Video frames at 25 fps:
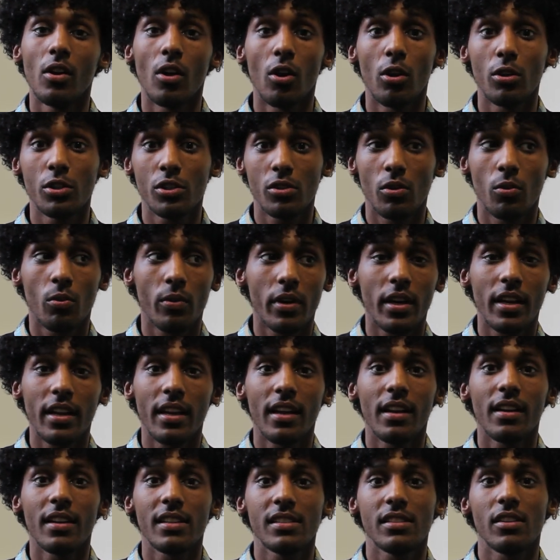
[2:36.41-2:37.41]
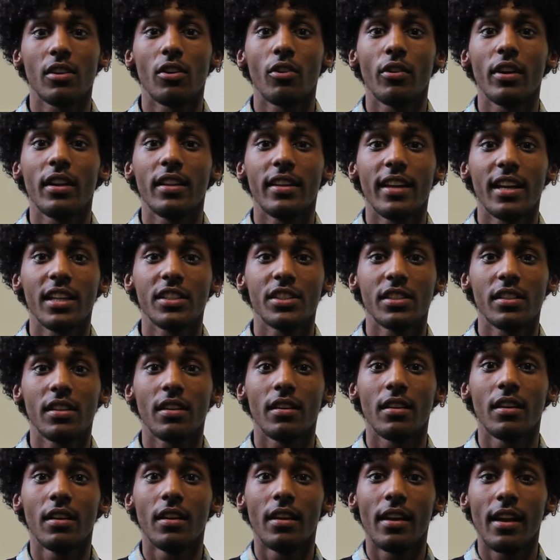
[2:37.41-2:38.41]
also working as
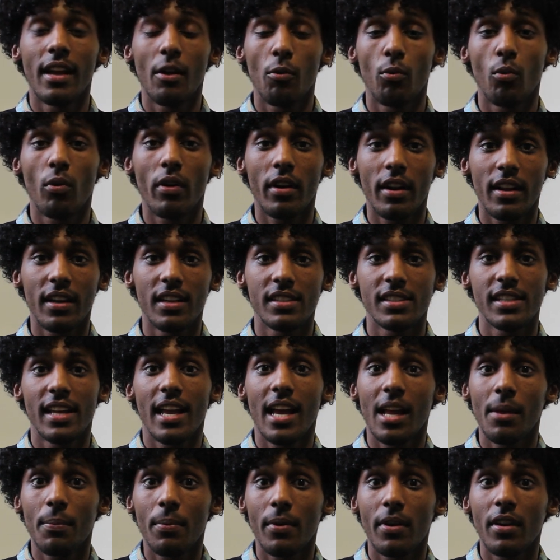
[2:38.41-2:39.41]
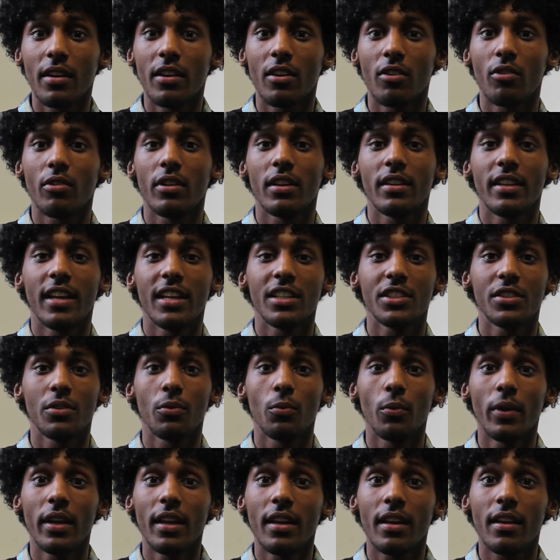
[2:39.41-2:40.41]
a helper in the
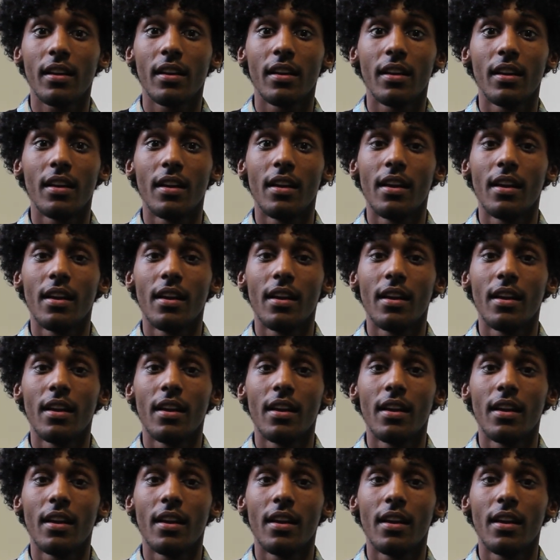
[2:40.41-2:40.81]
Orientation Week.